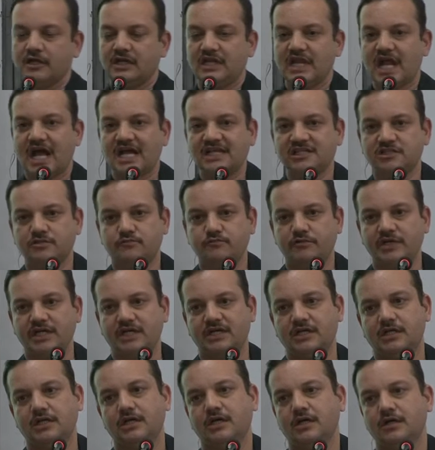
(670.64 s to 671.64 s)
Last
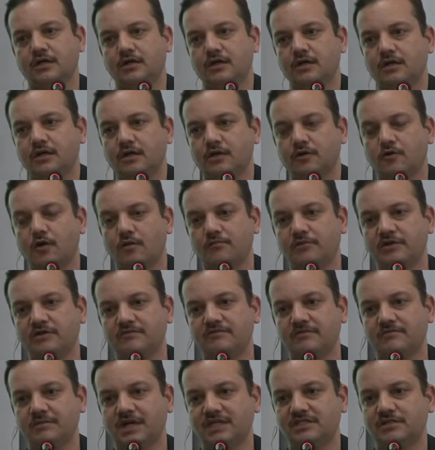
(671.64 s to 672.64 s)
week, government
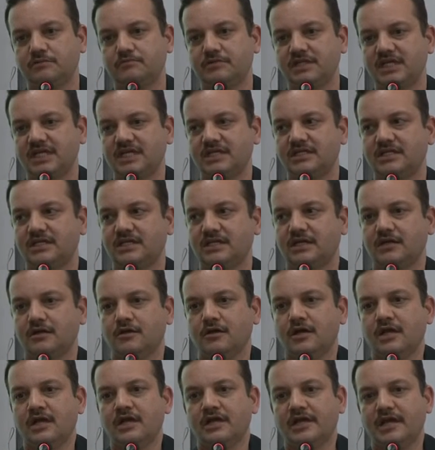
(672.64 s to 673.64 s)
of Himachal Pradesh
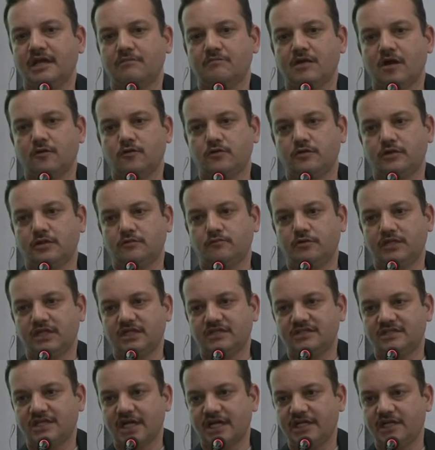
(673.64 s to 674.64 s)
came out with
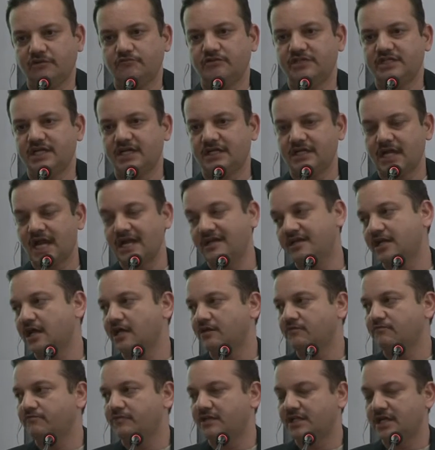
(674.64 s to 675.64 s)
a study which it had
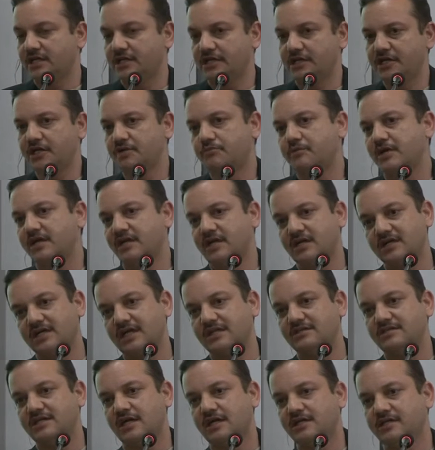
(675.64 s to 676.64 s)
done with an independent
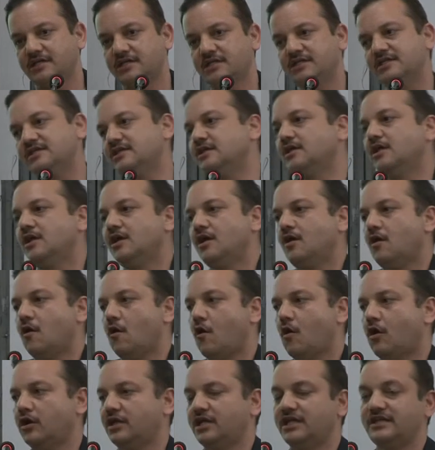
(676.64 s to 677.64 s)
consultants
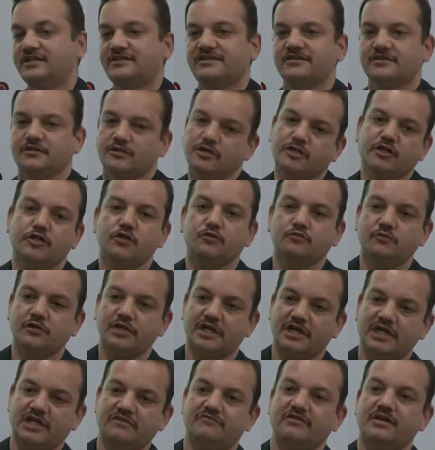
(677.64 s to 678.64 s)
on its
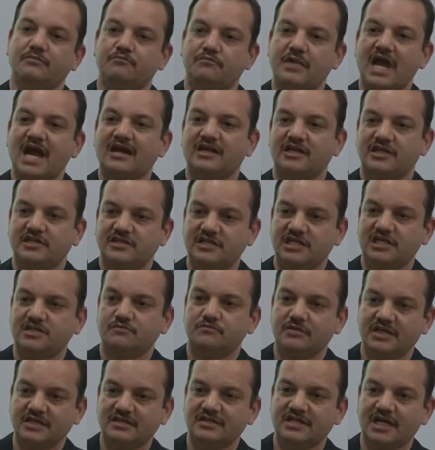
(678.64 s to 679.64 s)
cumulative impact
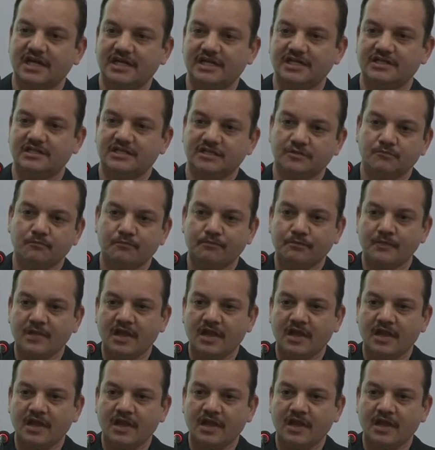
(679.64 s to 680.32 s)
assessment studies.